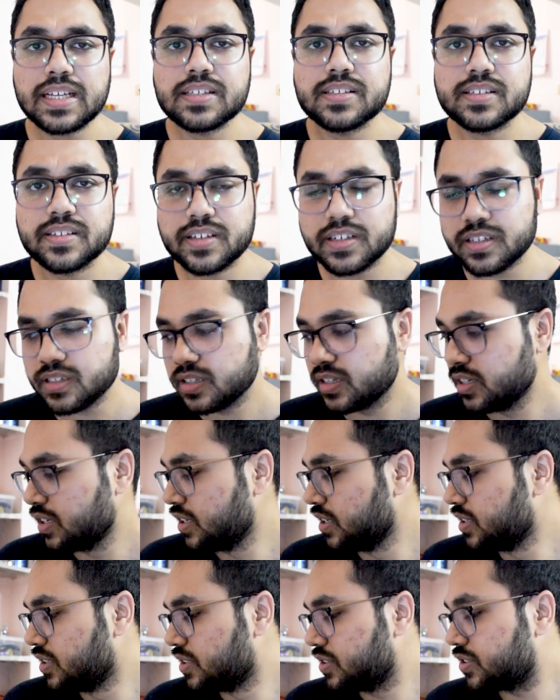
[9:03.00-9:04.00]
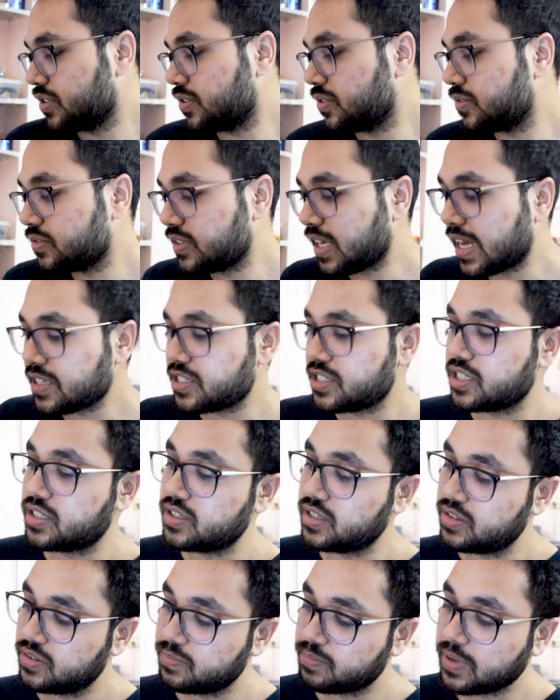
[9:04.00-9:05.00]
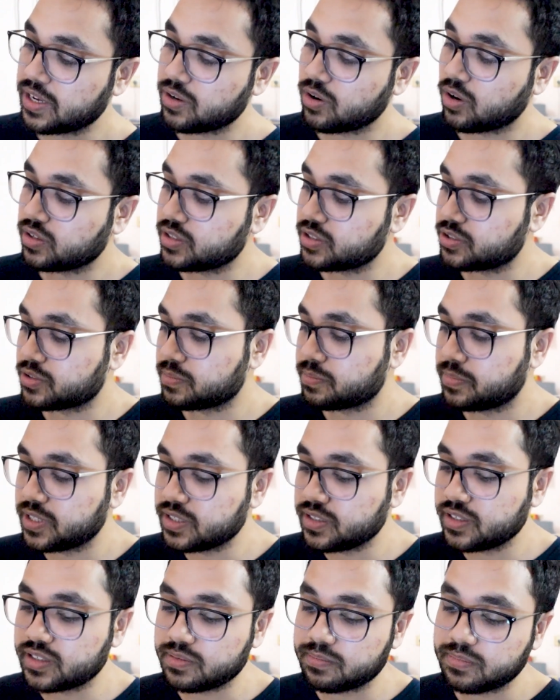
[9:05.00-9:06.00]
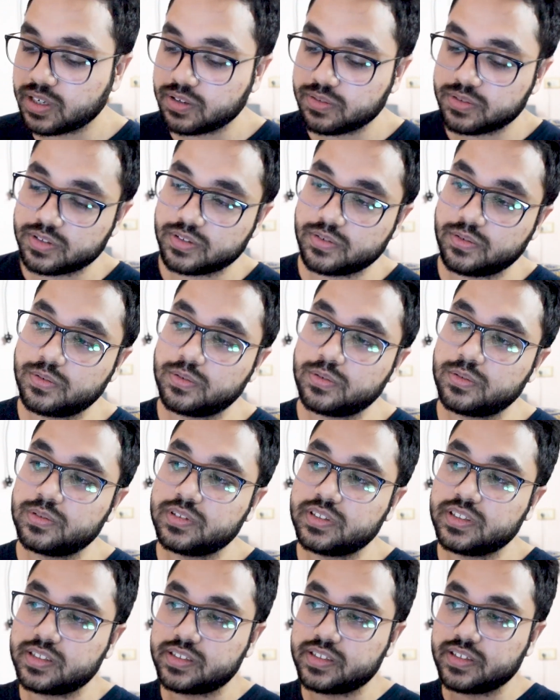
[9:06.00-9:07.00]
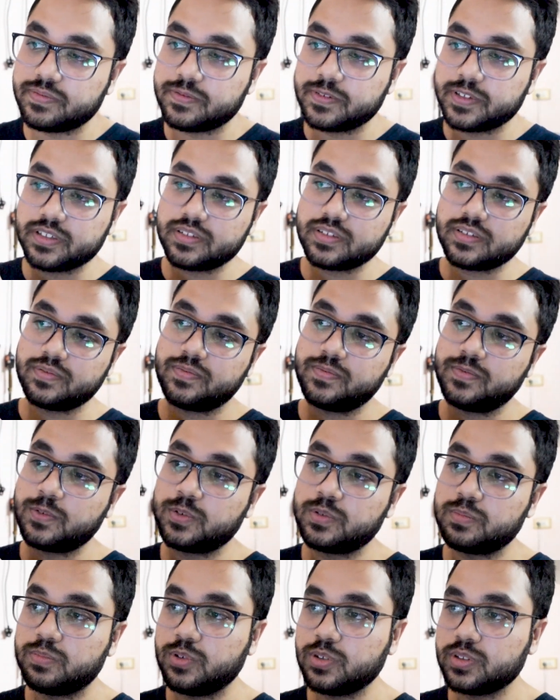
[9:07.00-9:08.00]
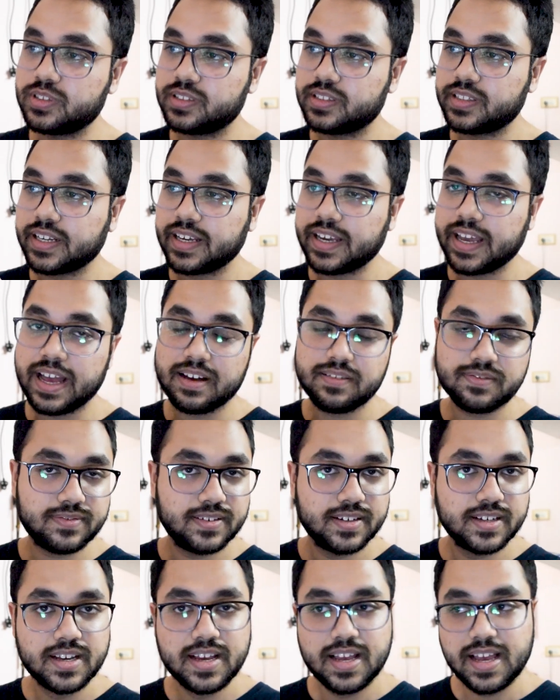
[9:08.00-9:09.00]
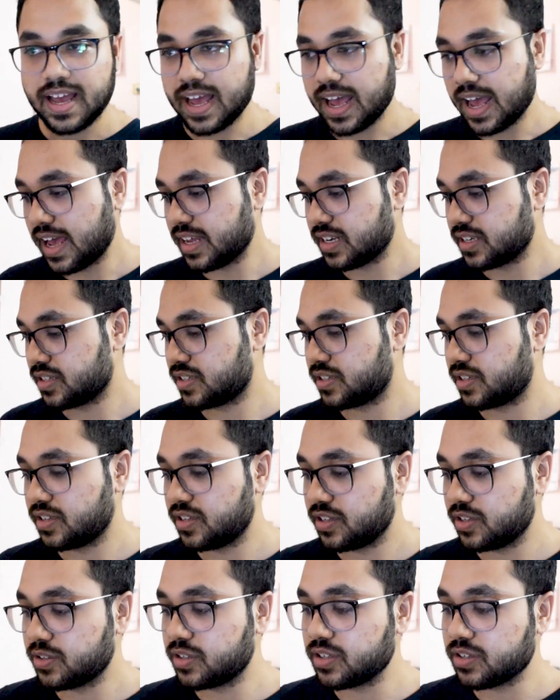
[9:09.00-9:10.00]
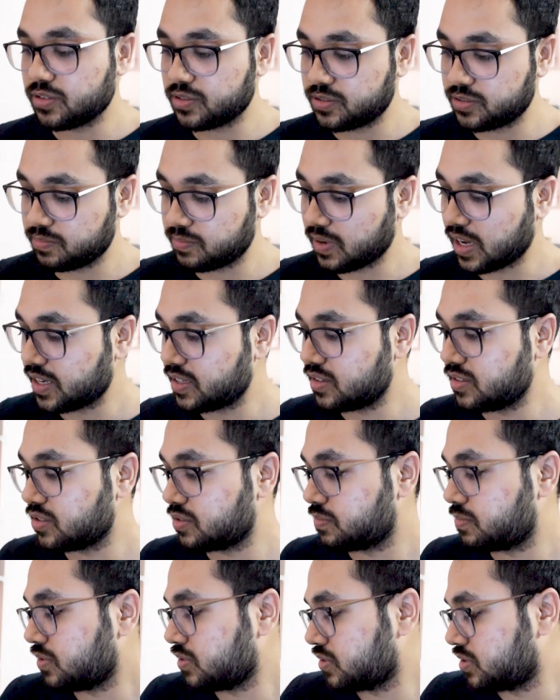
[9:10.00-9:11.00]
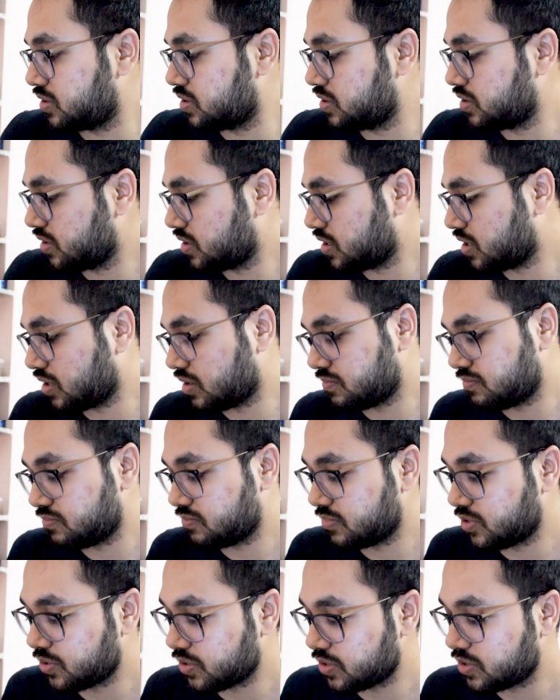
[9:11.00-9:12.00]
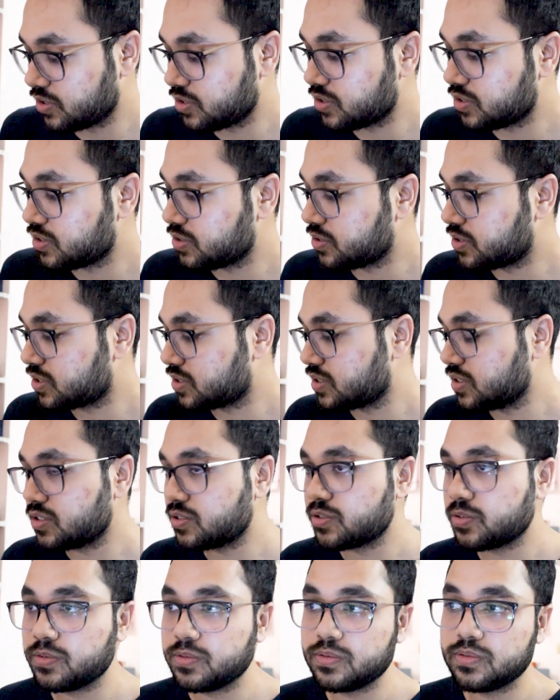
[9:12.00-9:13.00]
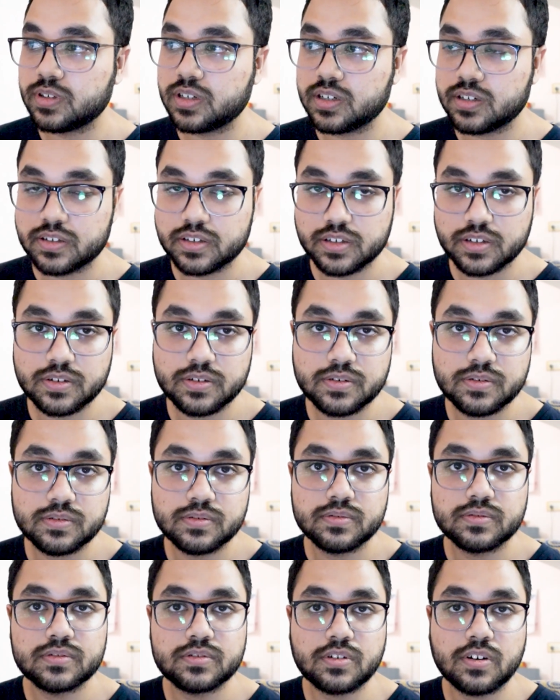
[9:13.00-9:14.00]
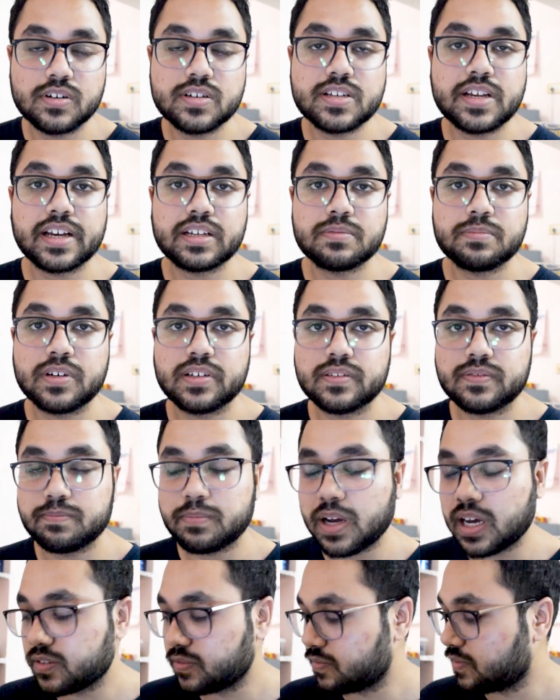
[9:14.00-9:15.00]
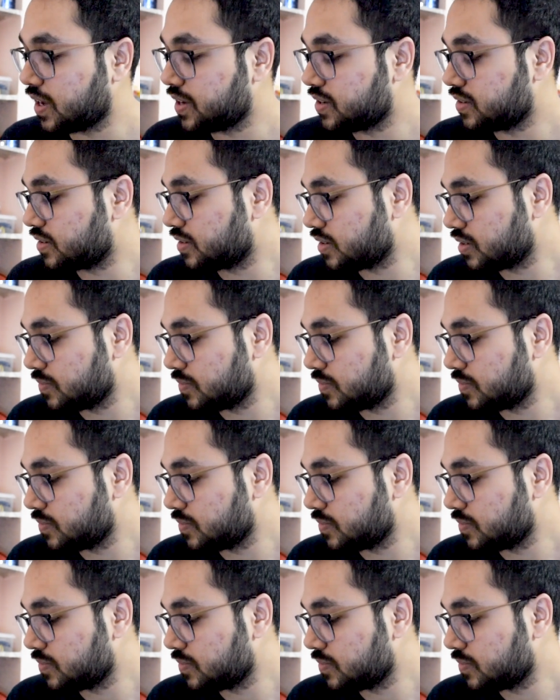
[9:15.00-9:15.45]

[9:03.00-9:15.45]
there so that's my honest opinion about all these different four books that i have and you can also buy these books um, you, you, you, just need to uh, you know contact pathfinder